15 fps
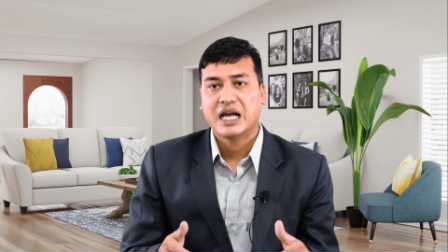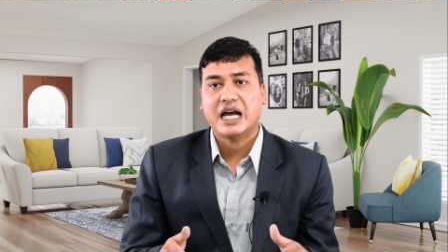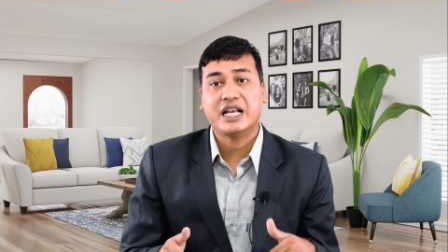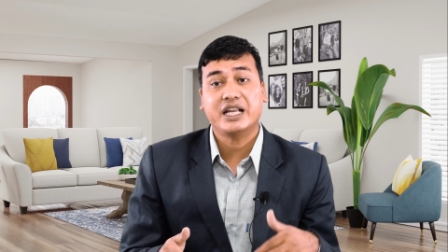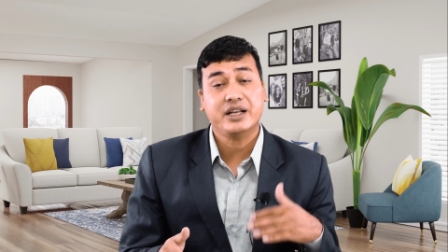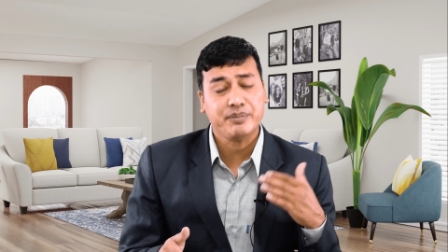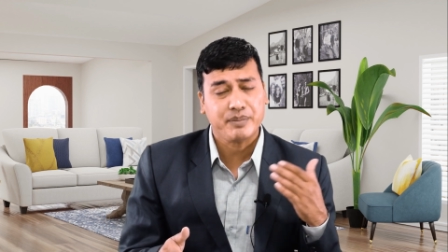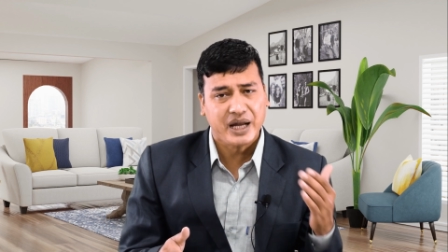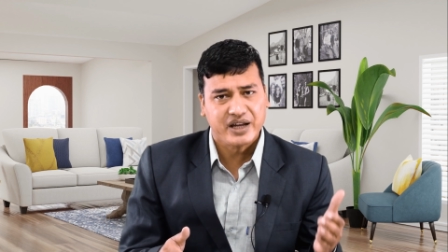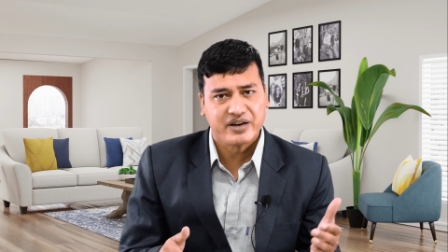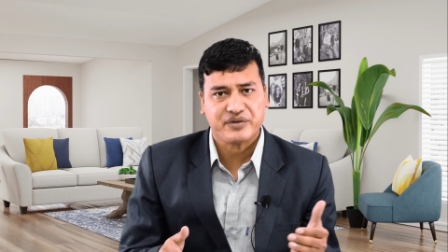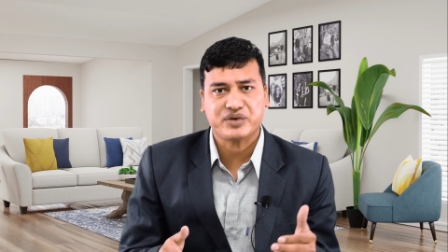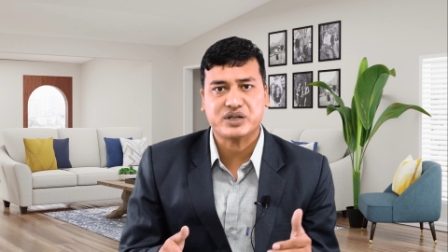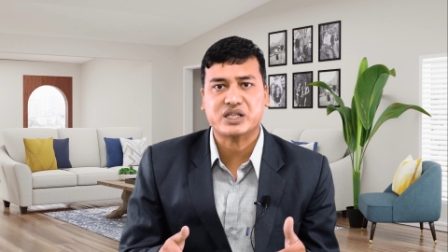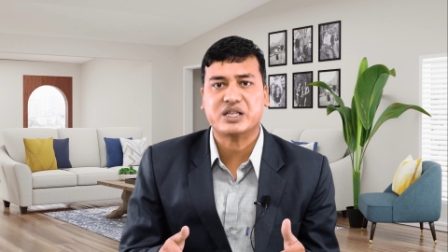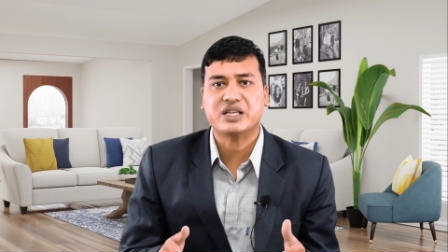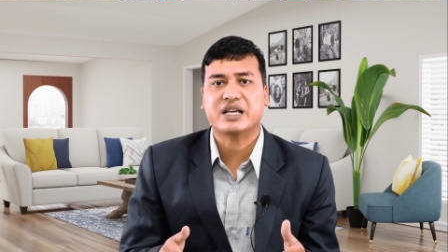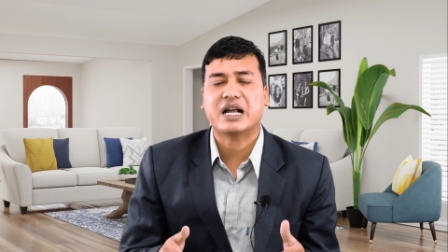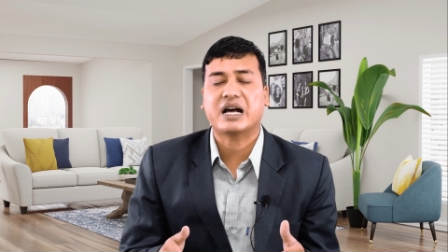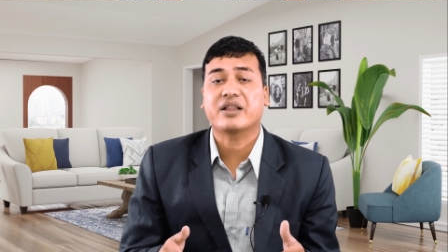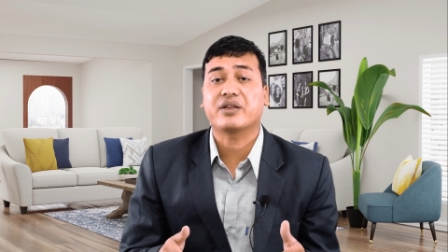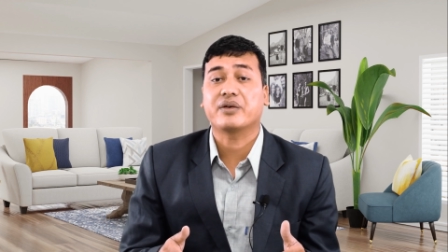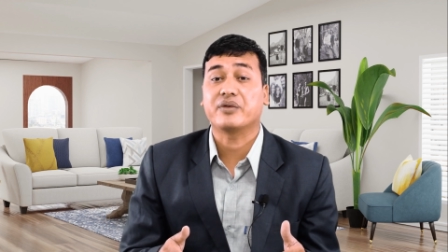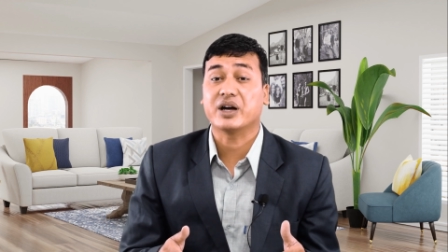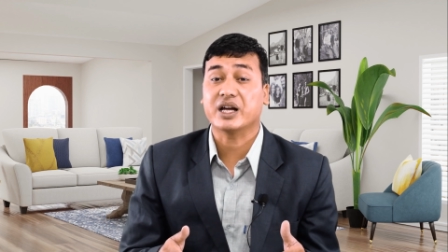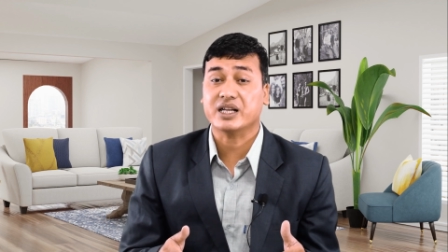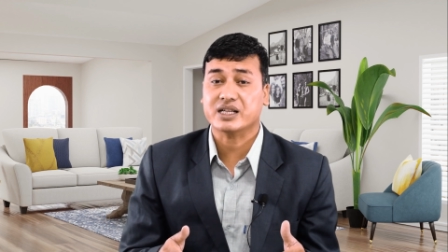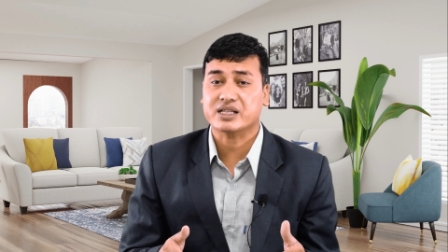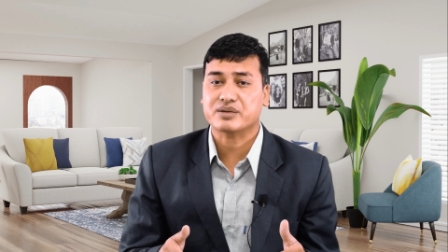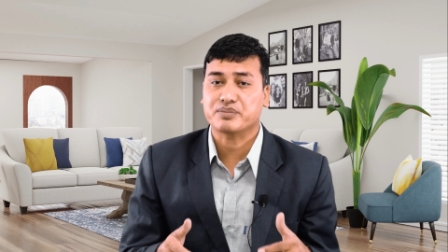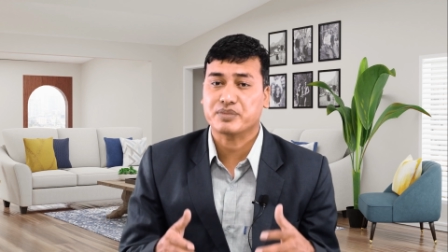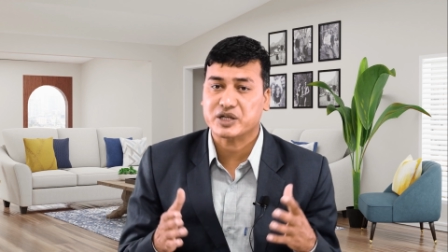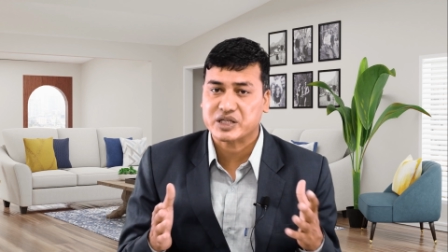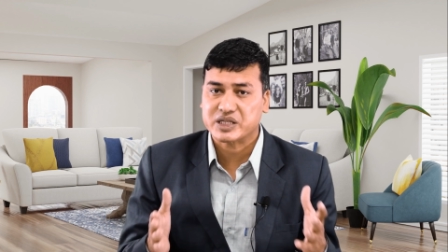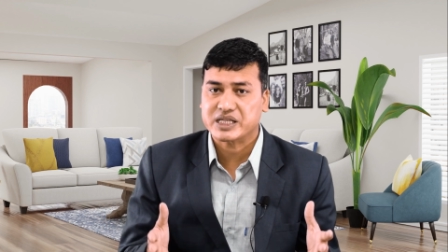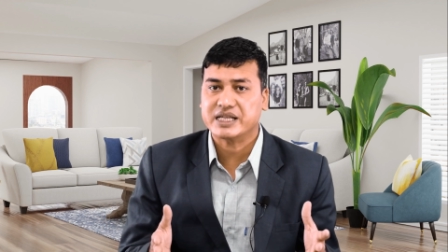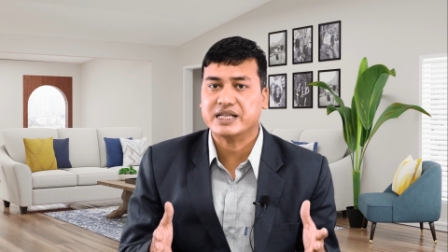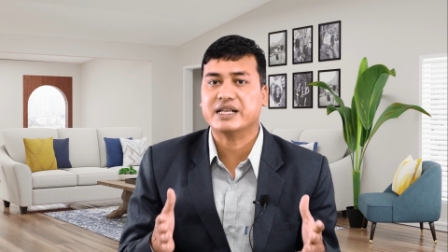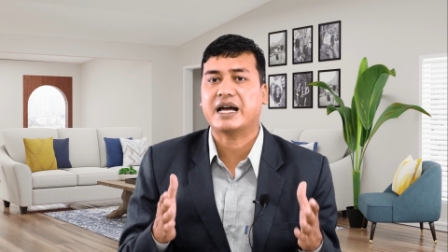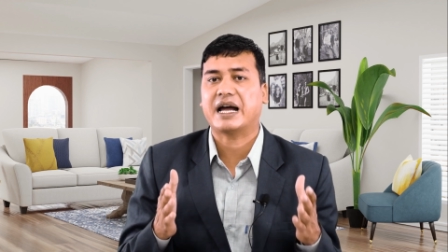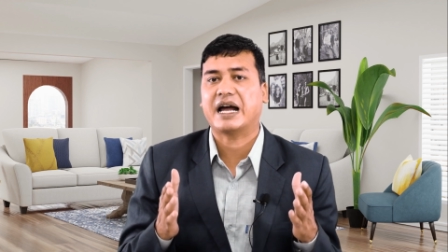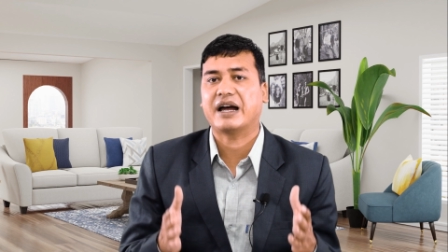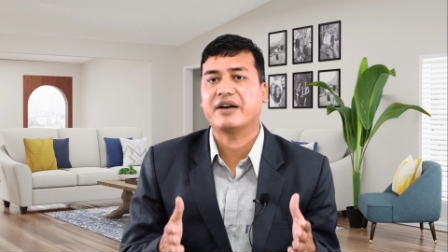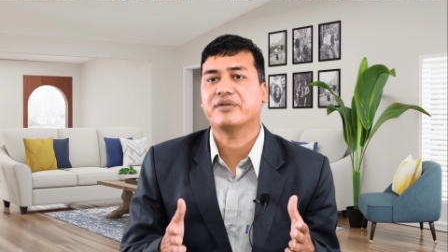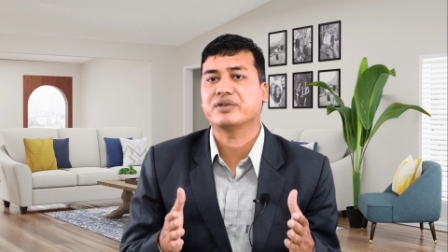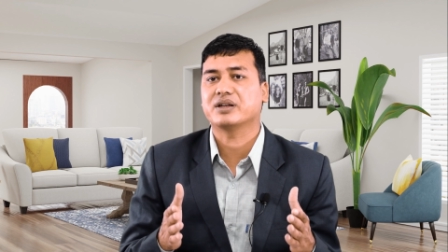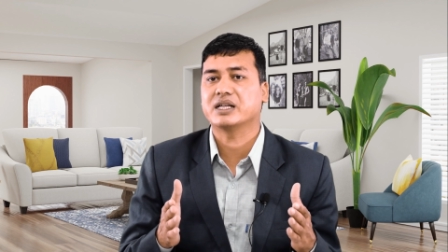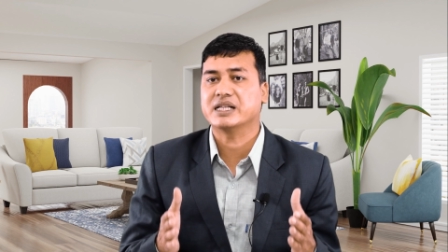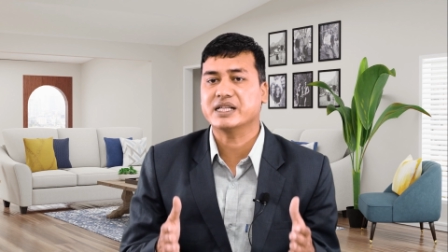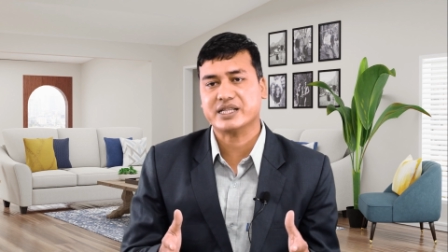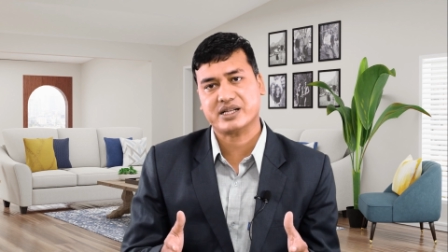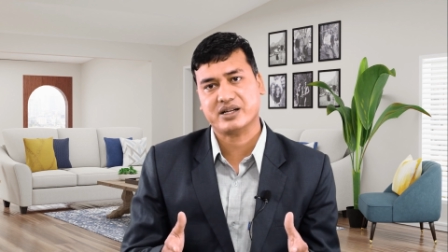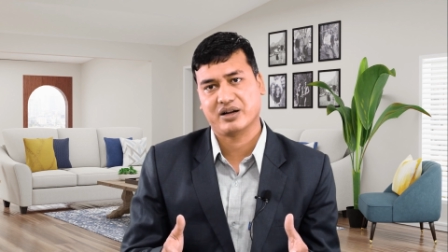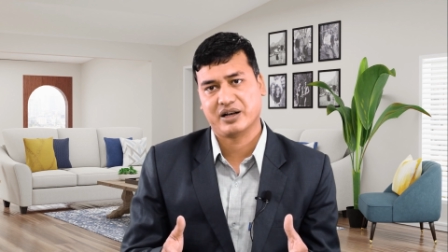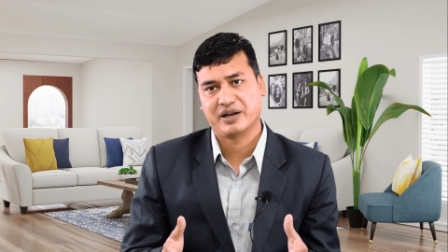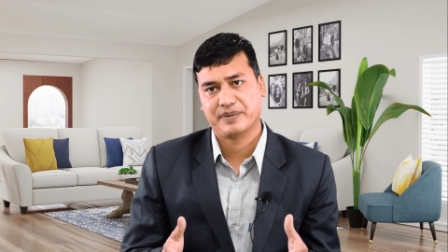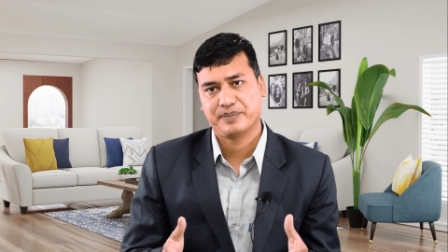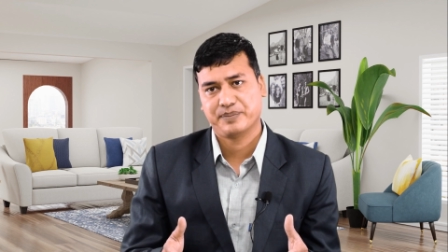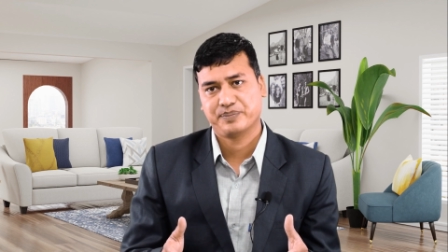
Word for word: And in my office, there are the various machine have installed.